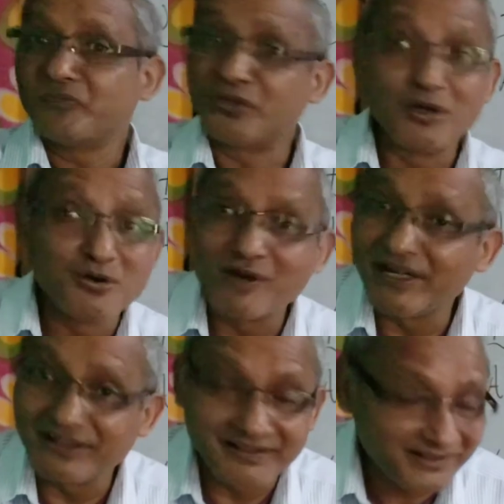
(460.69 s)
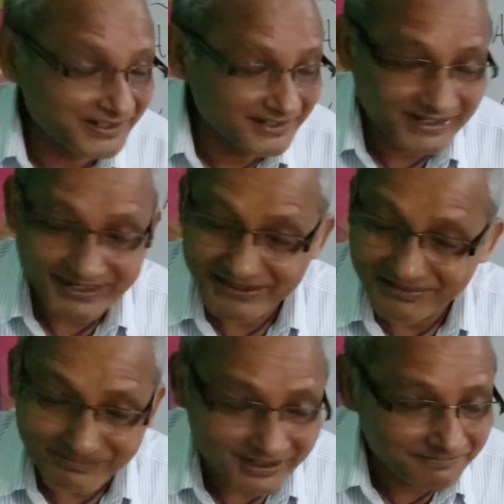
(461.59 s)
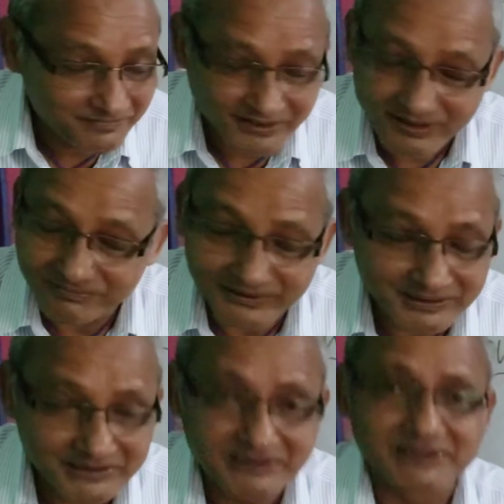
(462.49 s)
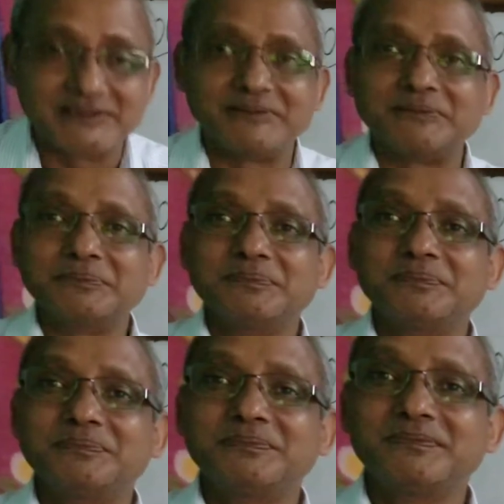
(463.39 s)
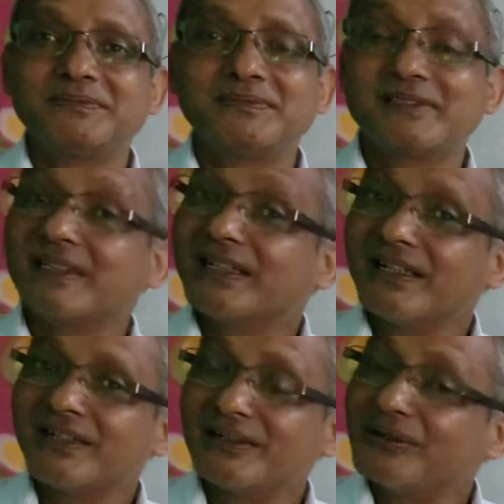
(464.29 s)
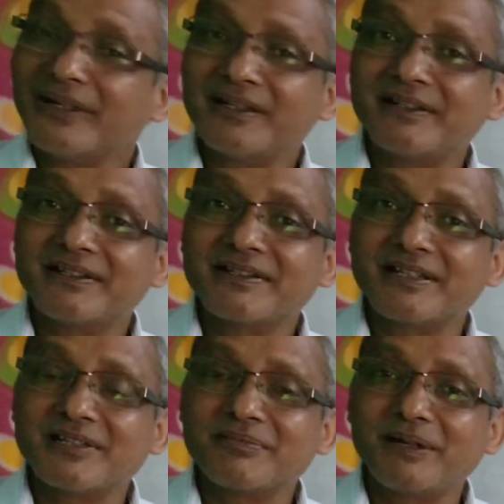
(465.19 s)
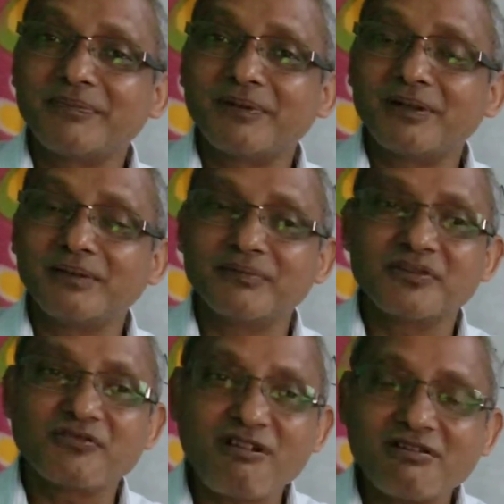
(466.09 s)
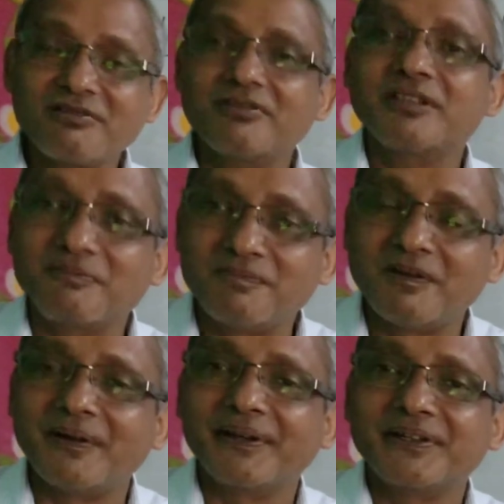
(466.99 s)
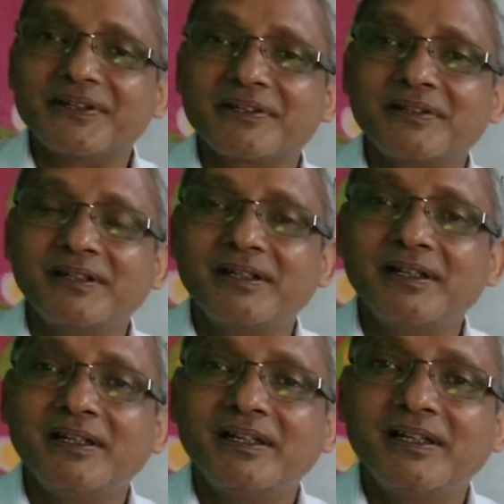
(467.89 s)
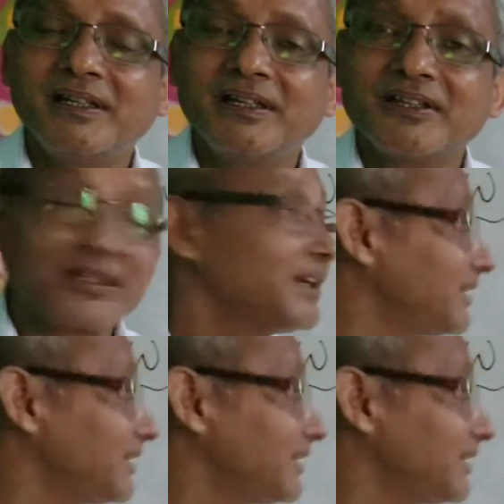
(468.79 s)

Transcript: No one understands my problem. No one understands my problem. Short to the point. So